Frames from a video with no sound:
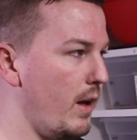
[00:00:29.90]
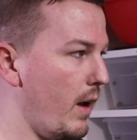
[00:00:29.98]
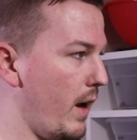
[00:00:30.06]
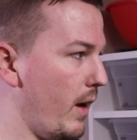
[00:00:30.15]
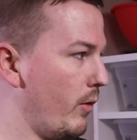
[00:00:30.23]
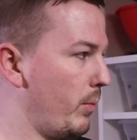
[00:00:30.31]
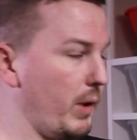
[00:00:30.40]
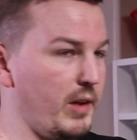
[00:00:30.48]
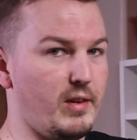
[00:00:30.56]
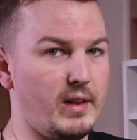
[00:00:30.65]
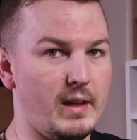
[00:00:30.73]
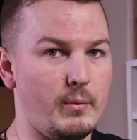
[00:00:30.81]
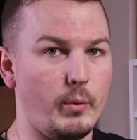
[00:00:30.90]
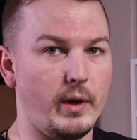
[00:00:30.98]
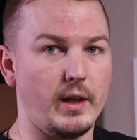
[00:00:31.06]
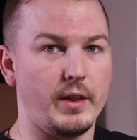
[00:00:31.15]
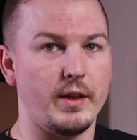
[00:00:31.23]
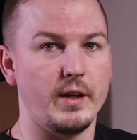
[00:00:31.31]
and replacing them
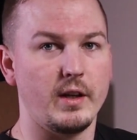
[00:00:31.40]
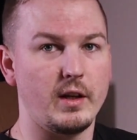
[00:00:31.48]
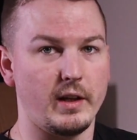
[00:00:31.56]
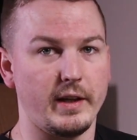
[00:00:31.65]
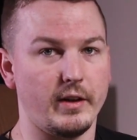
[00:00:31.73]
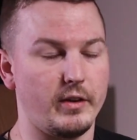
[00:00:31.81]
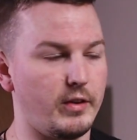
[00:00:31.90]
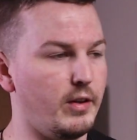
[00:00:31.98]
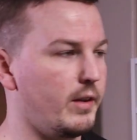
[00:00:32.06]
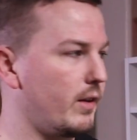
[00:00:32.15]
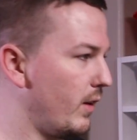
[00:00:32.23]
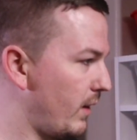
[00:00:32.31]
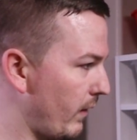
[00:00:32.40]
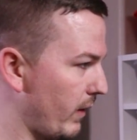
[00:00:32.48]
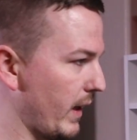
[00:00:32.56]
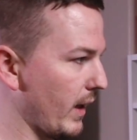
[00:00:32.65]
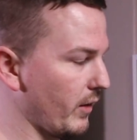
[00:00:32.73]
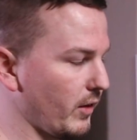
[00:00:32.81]
with clears, since
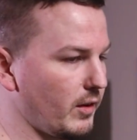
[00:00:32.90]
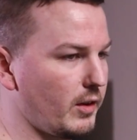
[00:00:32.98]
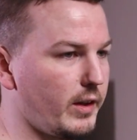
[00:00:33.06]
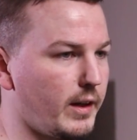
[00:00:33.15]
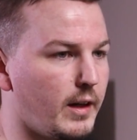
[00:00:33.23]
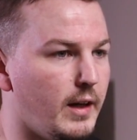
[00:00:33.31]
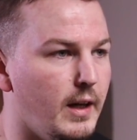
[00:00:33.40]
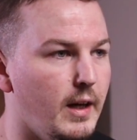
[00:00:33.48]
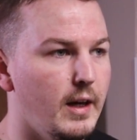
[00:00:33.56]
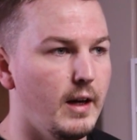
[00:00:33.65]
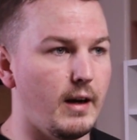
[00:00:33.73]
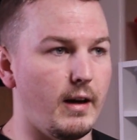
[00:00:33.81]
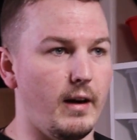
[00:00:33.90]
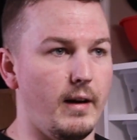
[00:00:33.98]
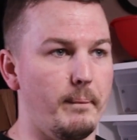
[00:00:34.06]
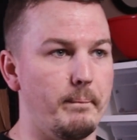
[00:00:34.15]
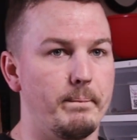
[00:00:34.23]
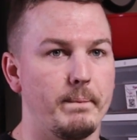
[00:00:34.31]
everything else is clear.
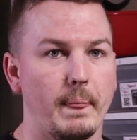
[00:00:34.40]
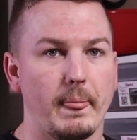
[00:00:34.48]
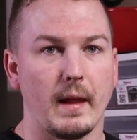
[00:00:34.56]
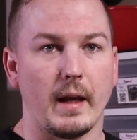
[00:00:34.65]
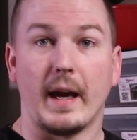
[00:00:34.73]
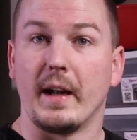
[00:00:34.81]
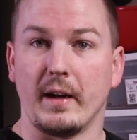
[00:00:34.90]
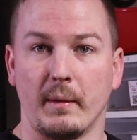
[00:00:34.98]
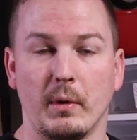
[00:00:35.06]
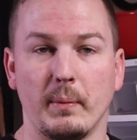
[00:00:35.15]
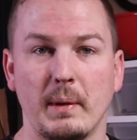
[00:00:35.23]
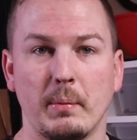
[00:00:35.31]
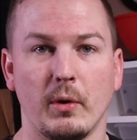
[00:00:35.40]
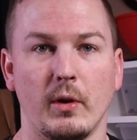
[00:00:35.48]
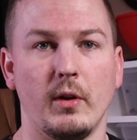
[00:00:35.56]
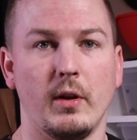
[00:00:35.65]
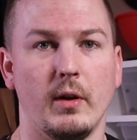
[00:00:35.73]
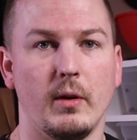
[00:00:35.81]
Had a number of
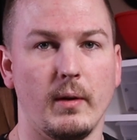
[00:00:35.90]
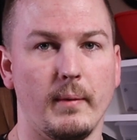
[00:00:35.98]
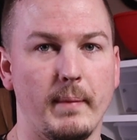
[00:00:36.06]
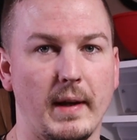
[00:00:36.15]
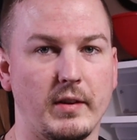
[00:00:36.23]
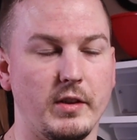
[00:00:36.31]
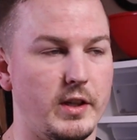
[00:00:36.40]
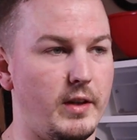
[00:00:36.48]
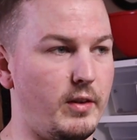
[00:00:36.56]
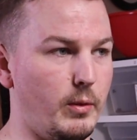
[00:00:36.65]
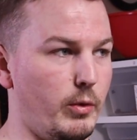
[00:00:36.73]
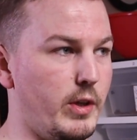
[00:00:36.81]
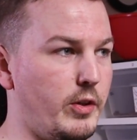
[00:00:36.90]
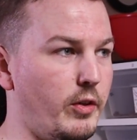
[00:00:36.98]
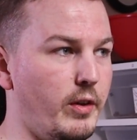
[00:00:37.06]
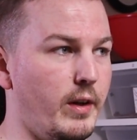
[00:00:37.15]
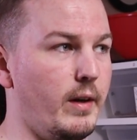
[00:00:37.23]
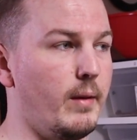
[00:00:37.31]
people message us that were
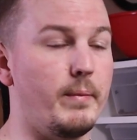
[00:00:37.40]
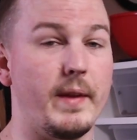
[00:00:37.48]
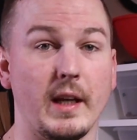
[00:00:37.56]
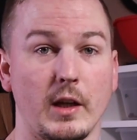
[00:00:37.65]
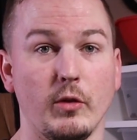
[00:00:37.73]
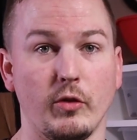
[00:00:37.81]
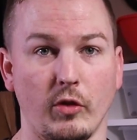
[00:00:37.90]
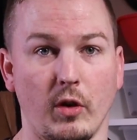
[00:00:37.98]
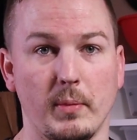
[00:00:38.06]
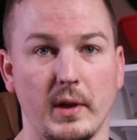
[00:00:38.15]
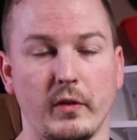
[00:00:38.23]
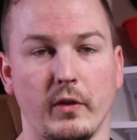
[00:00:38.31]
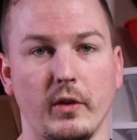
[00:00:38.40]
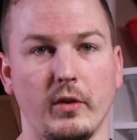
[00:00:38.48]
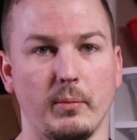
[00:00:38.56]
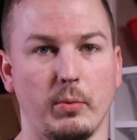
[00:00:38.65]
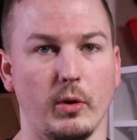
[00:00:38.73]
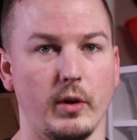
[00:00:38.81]
interested in them. Thank you so much for the
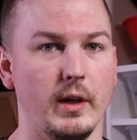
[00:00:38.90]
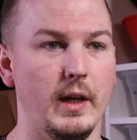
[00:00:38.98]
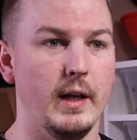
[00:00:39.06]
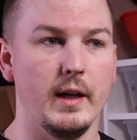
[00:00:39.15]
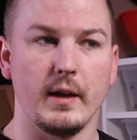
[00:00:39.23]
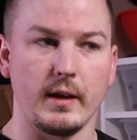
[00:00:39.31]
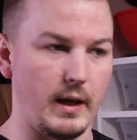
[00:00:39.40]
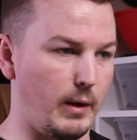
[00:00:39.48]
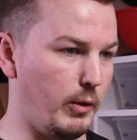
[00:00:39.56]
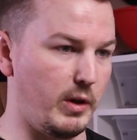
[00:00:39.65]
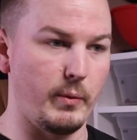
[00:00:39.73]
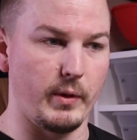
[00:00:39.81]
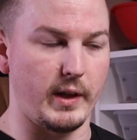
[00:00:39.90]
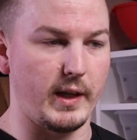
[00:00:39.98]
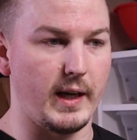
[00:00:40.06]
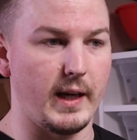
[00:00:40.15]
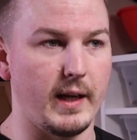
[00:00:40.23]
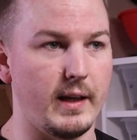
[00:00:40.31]
support. Got working with a
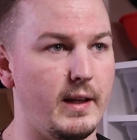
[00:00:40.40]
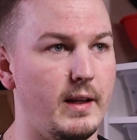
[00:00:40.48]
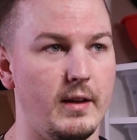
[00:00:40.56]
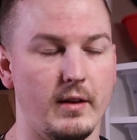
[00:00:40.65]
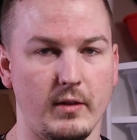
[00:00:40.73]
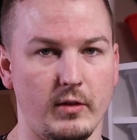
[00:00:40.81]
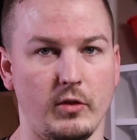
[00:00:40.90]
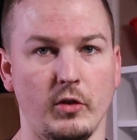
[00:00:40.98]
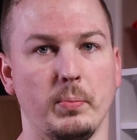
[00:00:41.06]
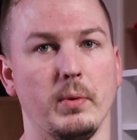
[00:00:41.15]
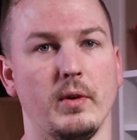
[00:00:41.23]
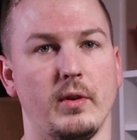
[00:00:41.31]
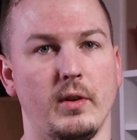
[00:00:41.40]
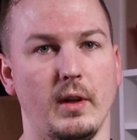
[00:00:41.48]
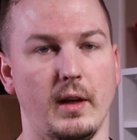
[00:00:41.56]
guy, super